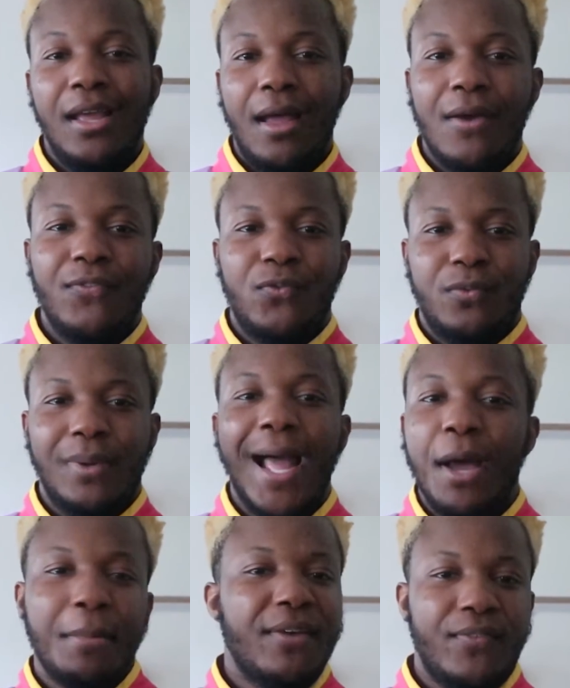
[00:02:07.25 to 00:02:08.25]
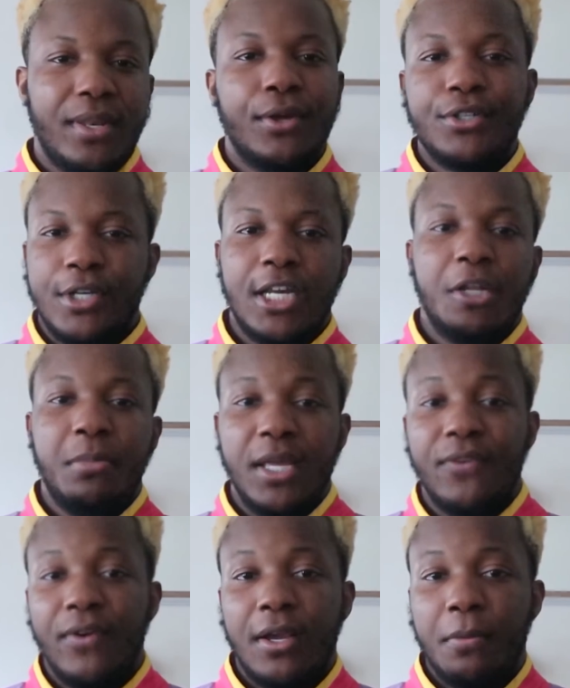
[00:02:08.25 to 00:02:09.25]
Of how my videos are going to be
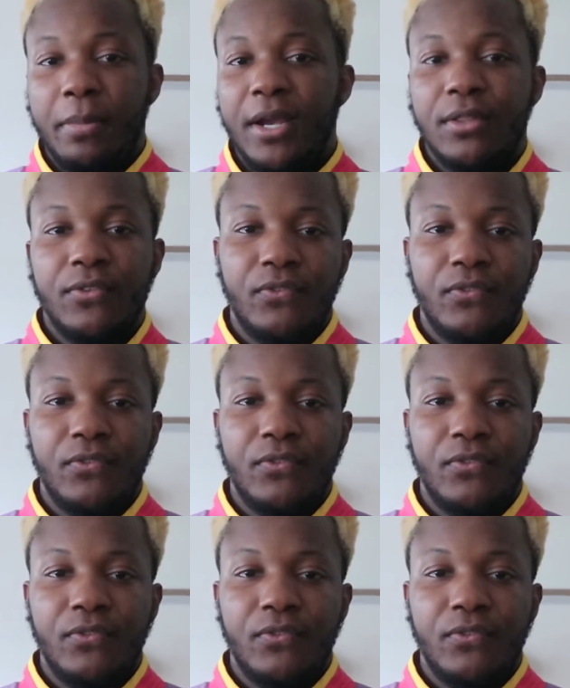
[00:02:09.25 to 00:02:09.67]
if I compare the